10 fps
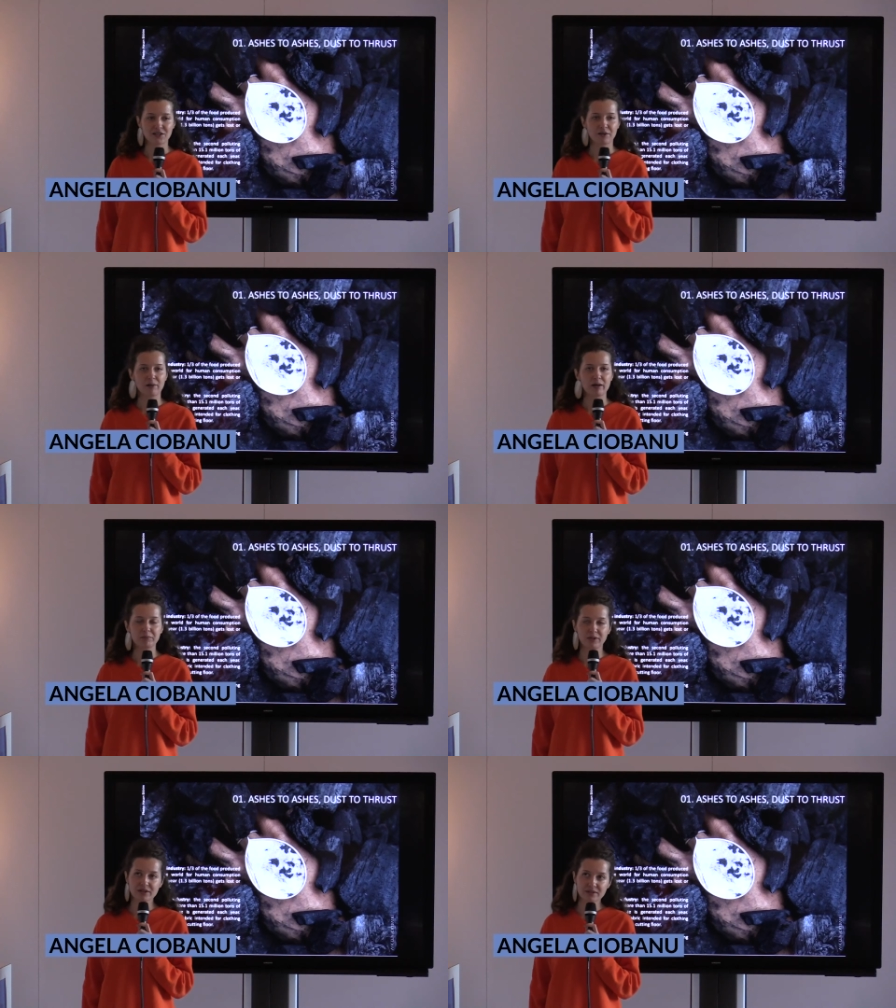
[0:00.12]
So
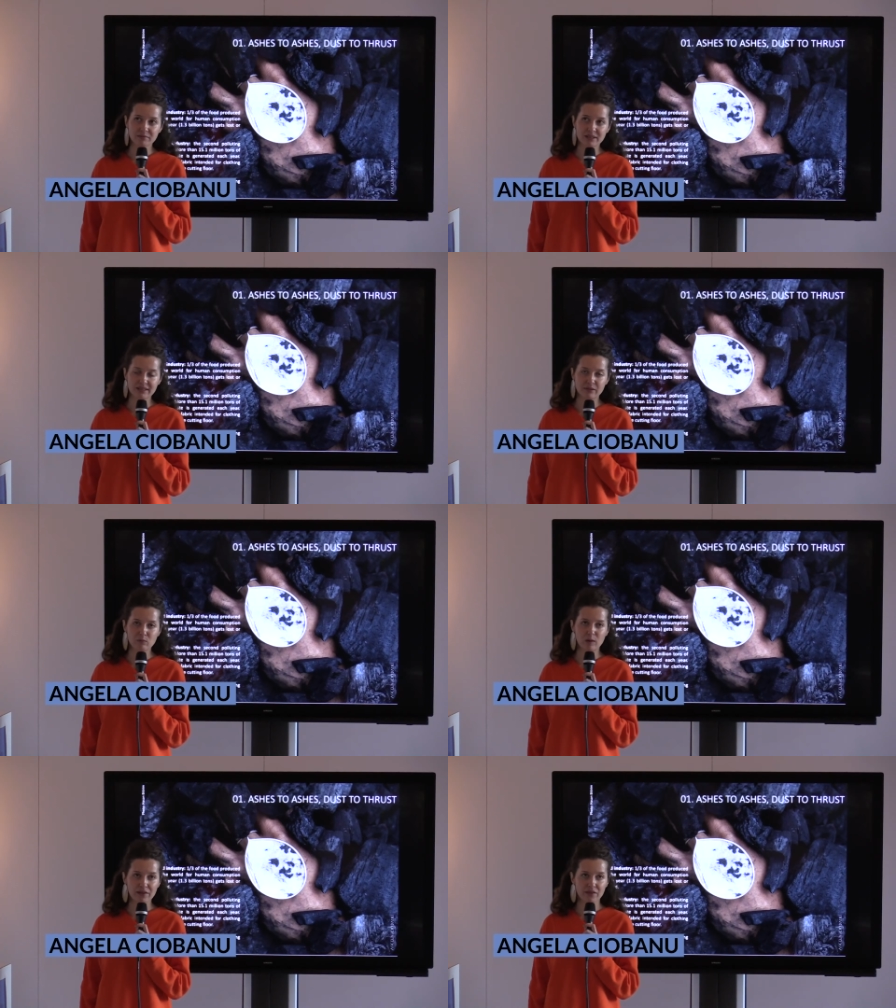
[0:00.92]
approximately
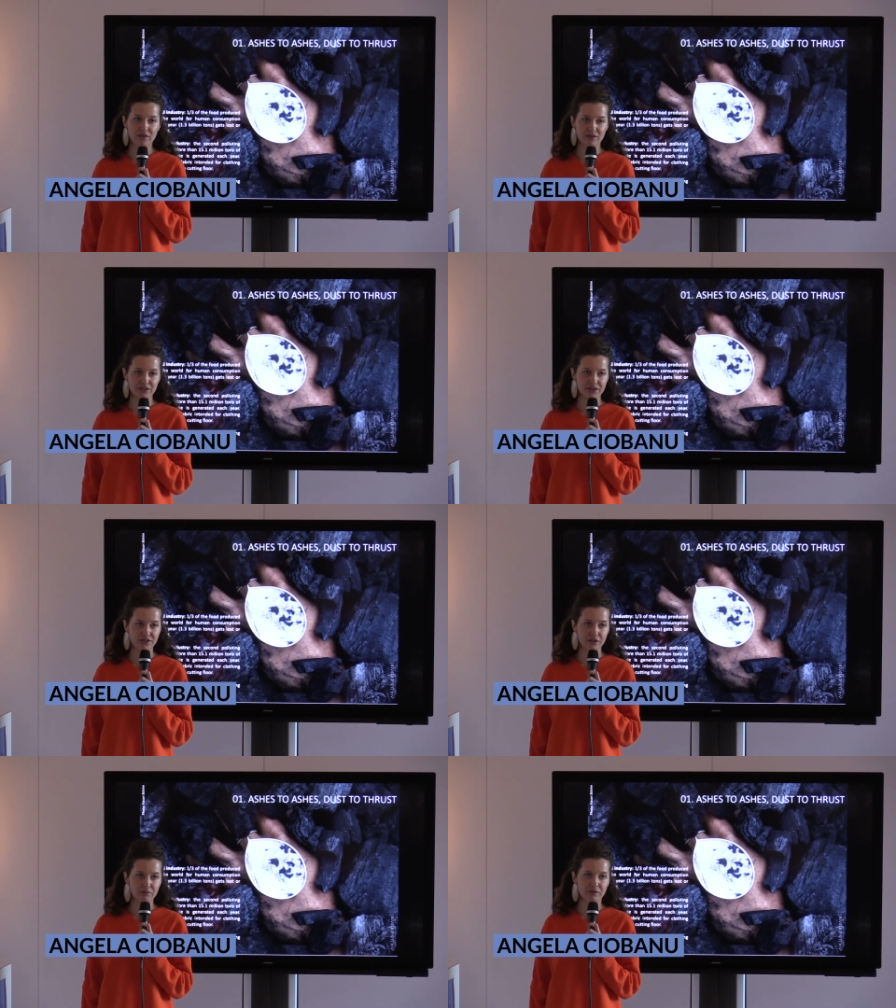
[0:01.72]

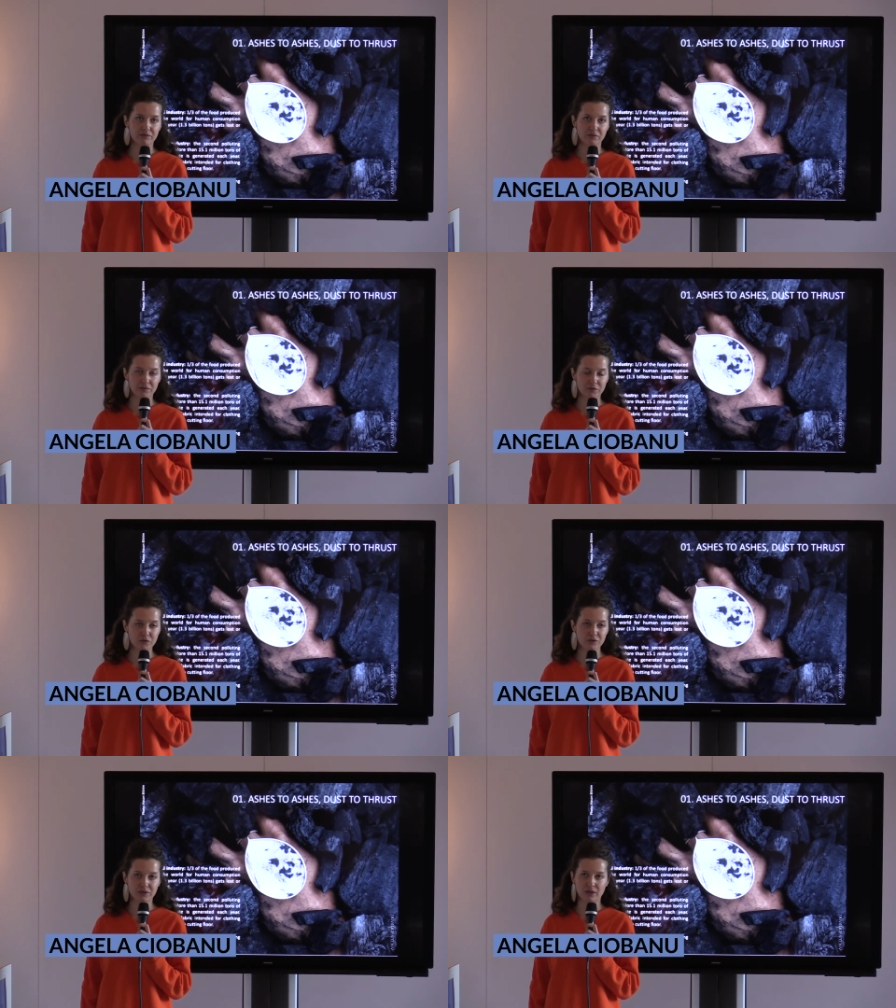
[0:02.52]
one-third of the
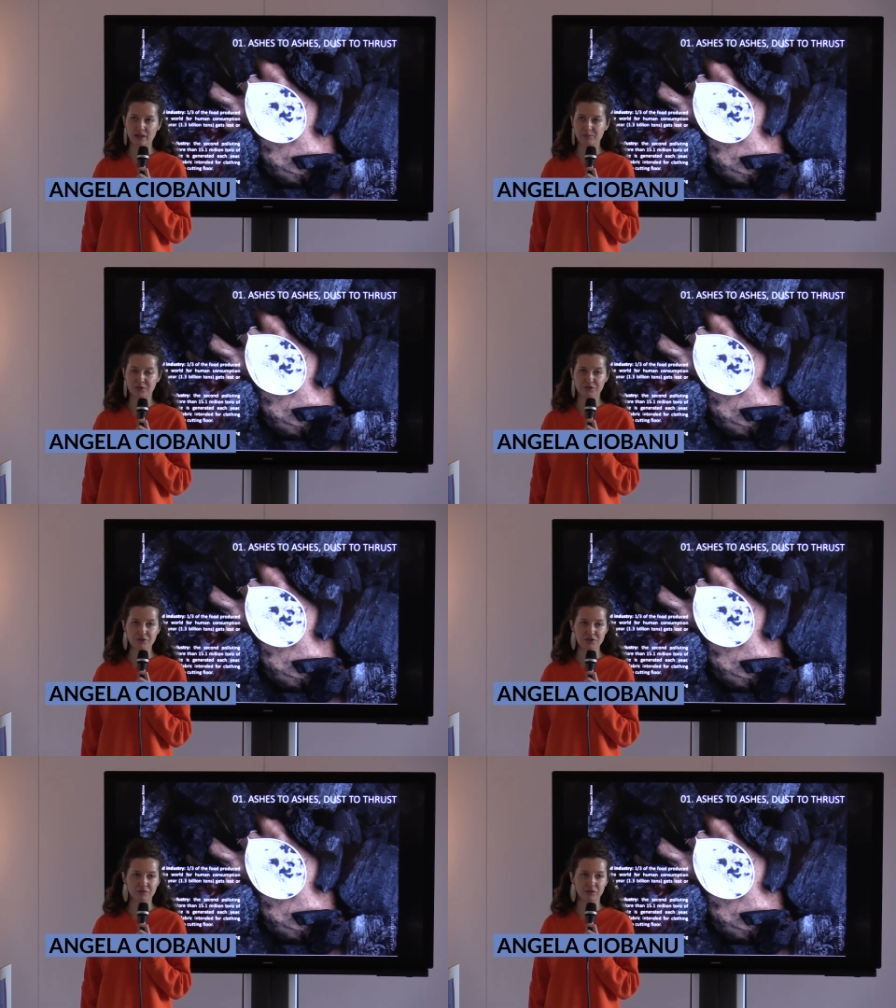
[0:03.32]
food
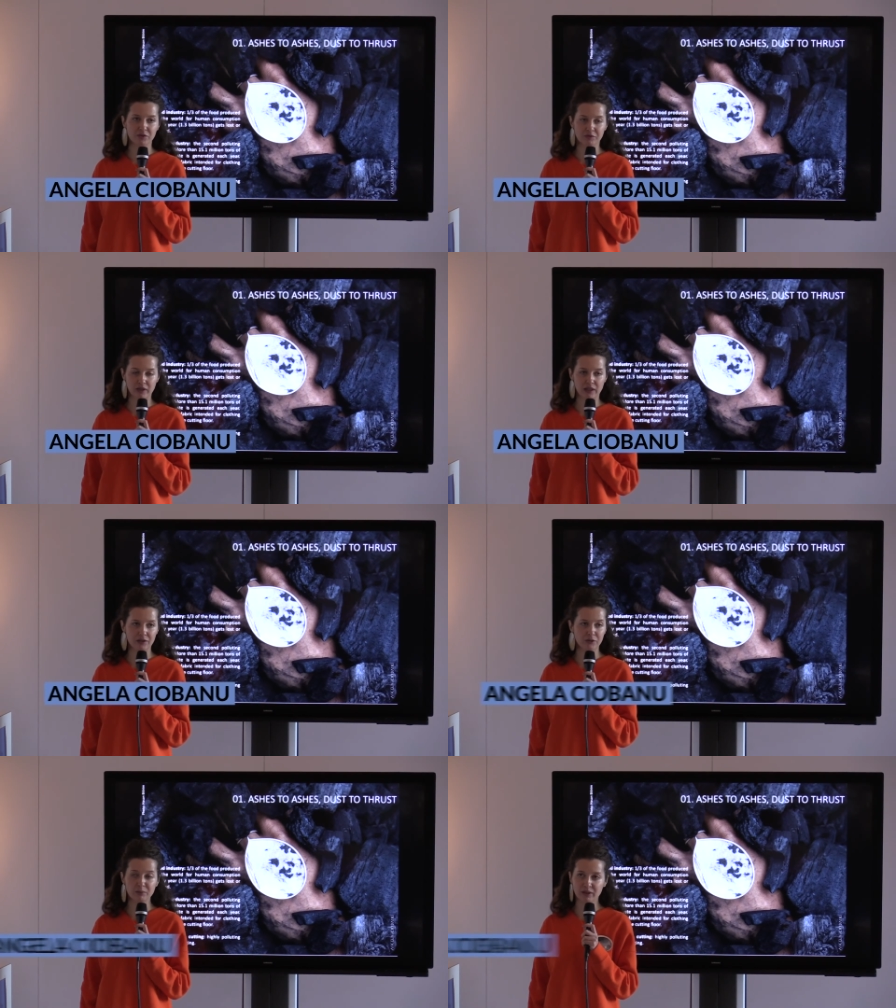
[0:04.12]
produced for
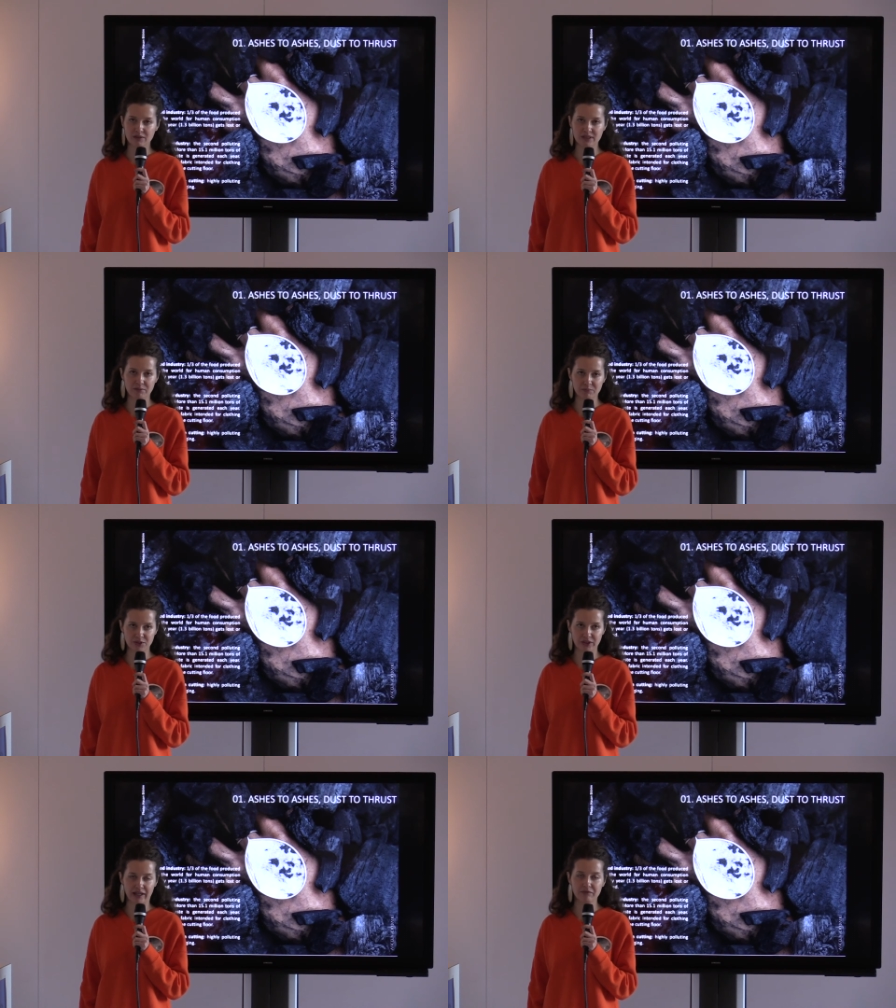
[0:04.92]
human
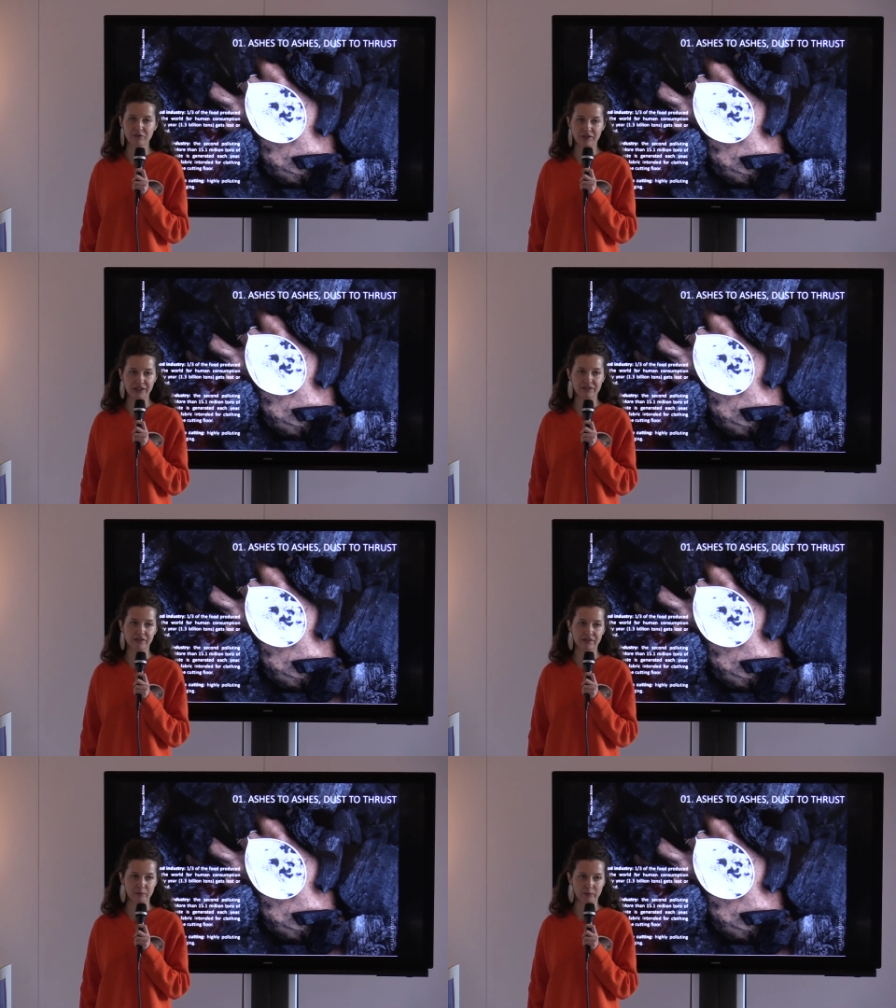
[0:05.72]
consumption every year
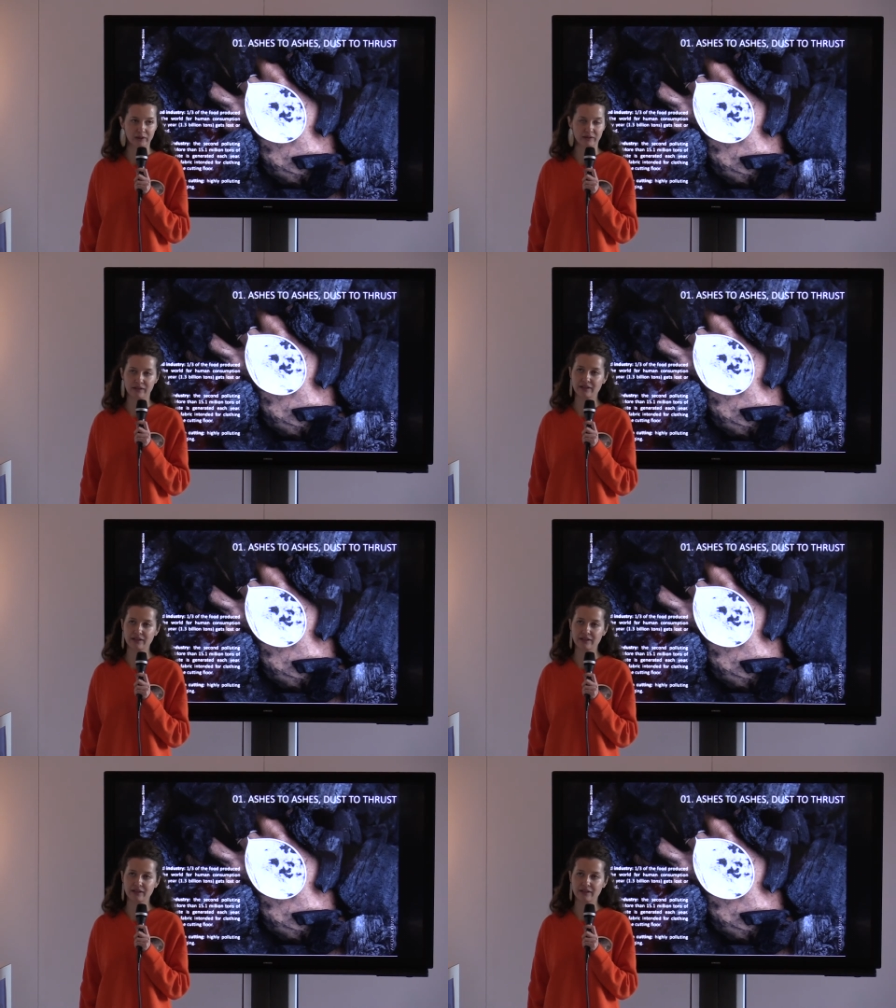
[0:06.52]
in the world.